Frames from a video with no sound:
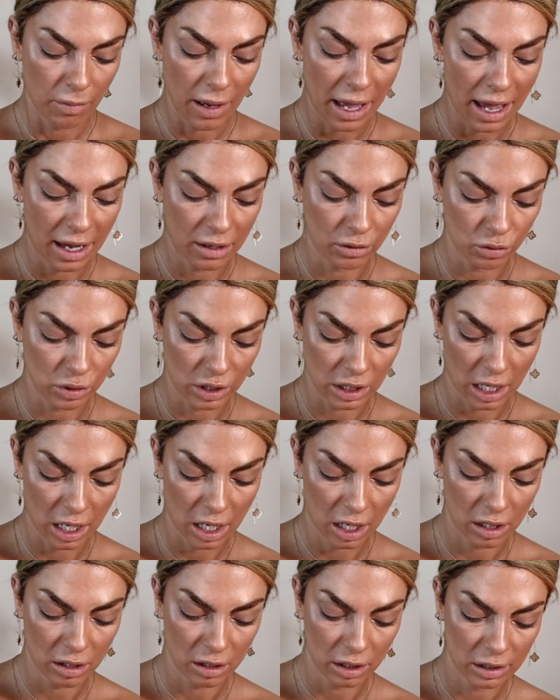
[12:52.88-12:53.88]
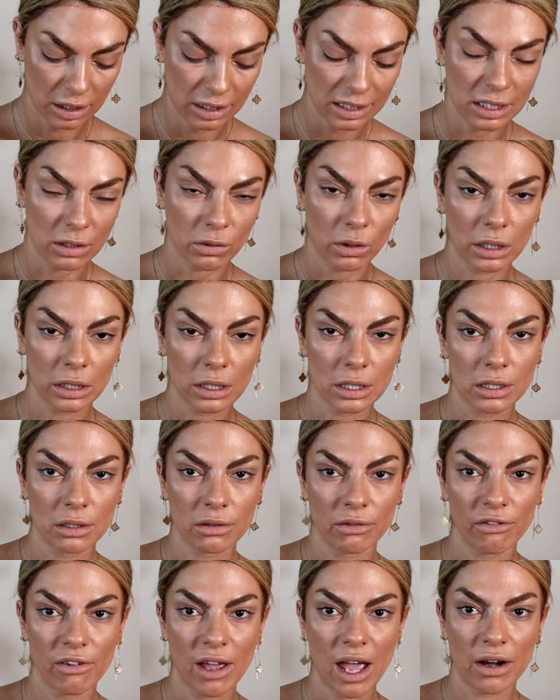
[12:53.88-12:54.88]
powder. This one is
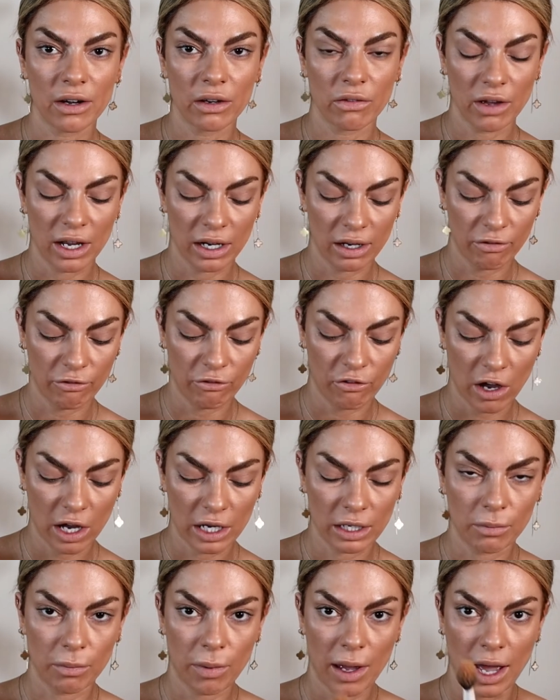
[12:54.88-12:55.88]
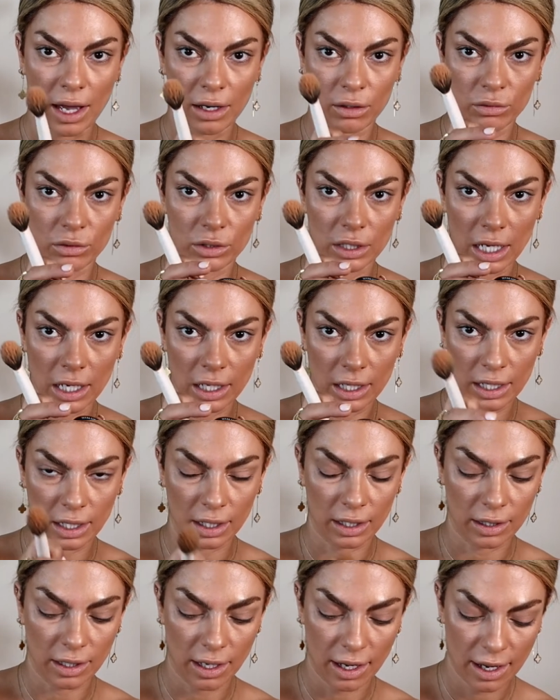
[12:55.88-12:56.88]
very fine powder
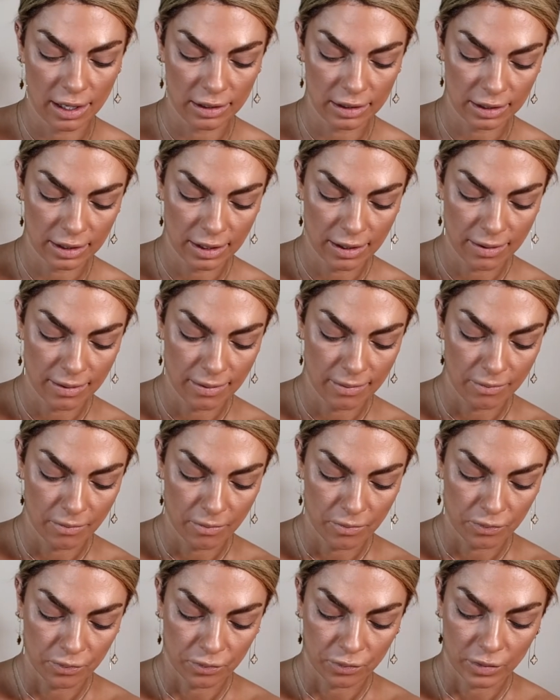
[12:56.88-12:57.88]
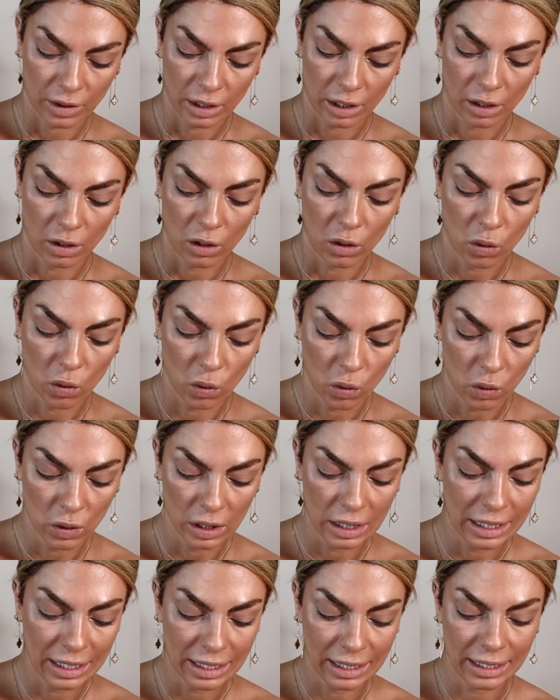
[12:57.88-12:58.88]
like that.
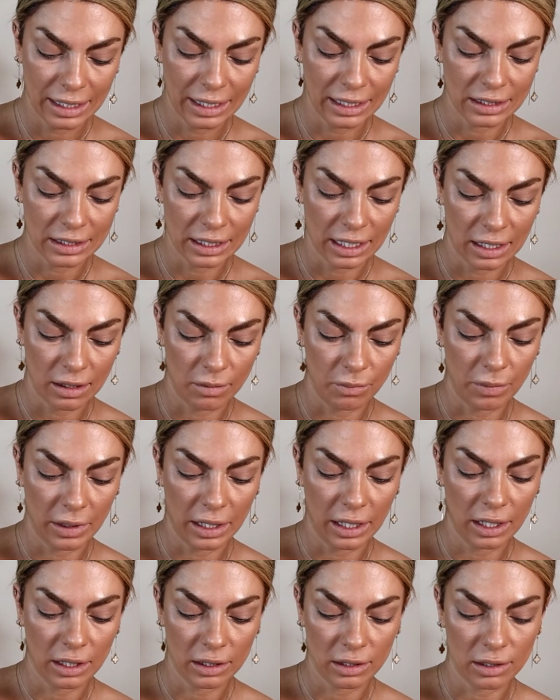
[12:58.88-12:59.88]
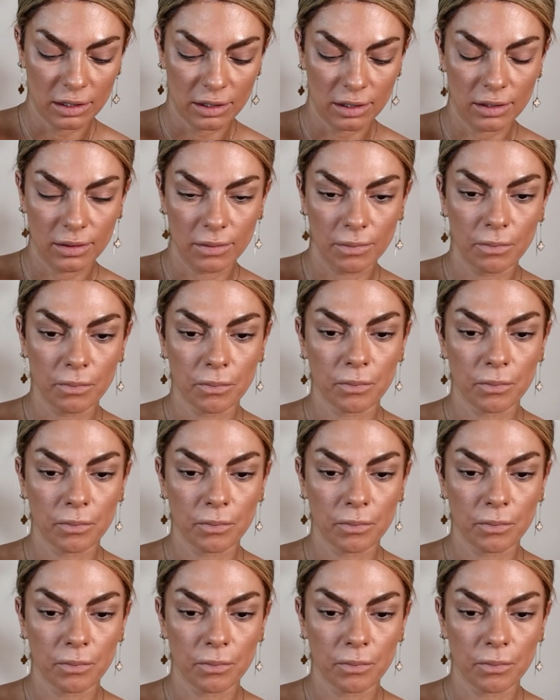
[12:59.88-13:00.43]
Only little bit